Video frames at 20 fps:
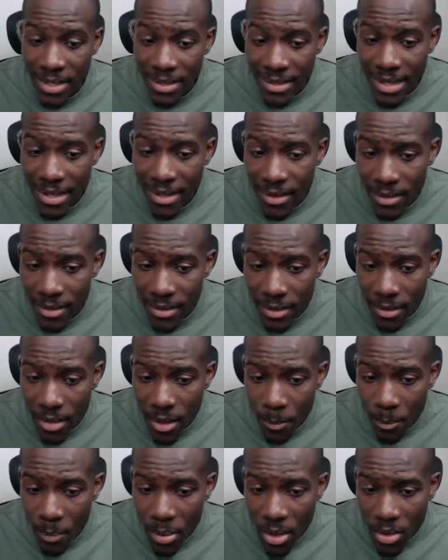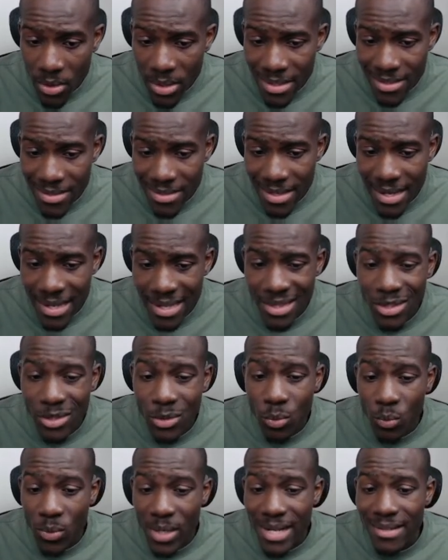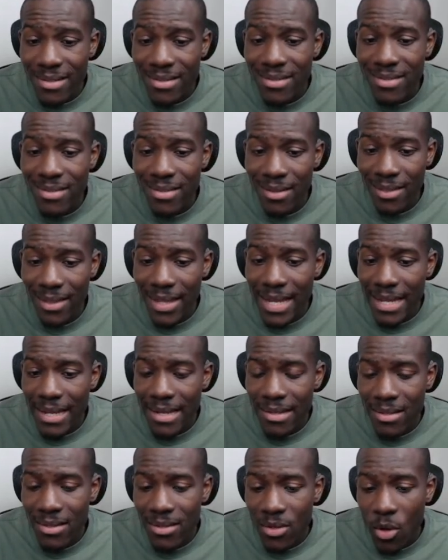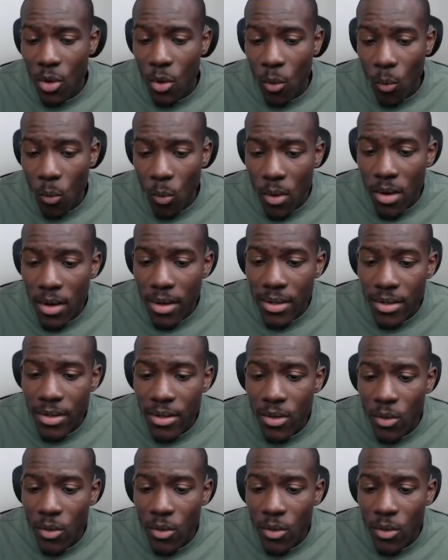that opponents say threatens the land, water,